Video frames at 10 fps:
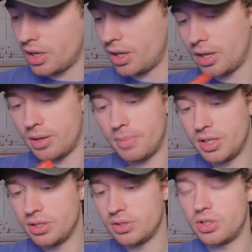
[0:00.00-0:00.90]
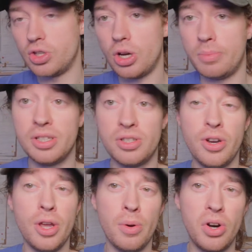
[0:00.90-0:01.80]
It does the job. It's
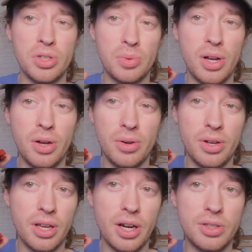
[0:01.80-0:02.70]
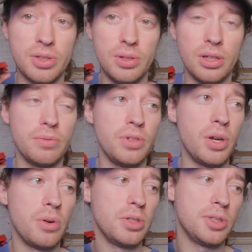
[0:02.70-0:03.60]
Neewer as well, and I do love
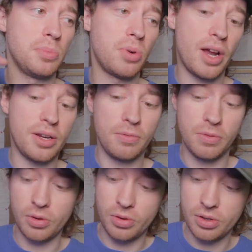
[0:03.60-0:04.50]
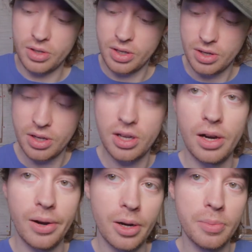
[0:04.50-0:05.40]
Neewer as a brand for a
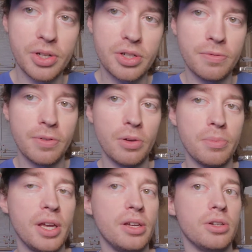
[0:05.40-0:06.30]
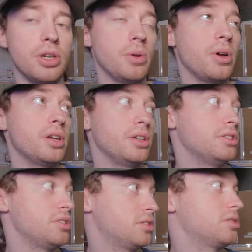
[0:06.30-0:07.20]
low budget filmmaker. Neewer
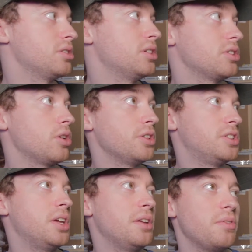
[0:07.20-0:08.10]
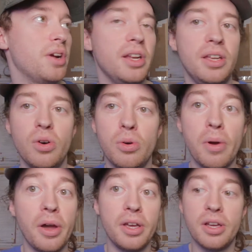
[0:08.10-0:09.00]
is a godsend, really. All
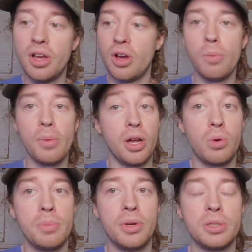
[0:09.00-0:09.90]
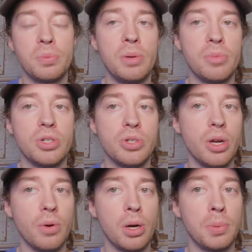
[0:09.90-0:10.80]
my equipment is pretty much
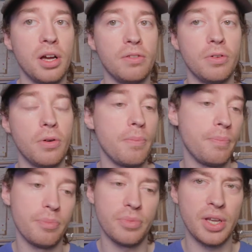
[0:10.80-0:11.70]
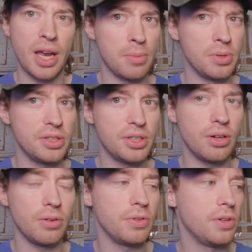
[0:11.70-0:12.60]
Neewer apart from the camera itself.